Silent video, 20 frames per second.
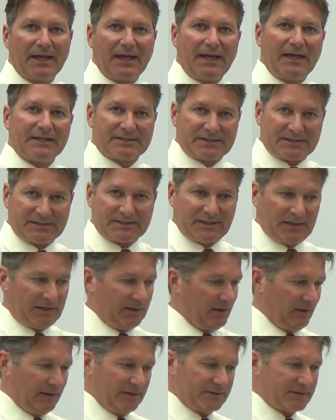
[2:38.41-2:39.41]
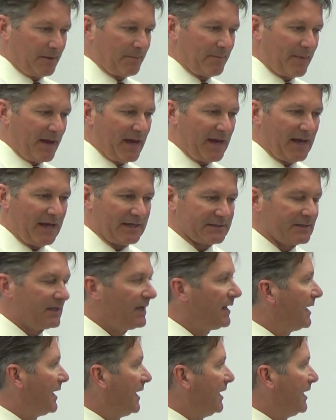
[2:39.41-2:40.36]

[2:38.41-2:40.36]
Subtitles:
It still is a mass.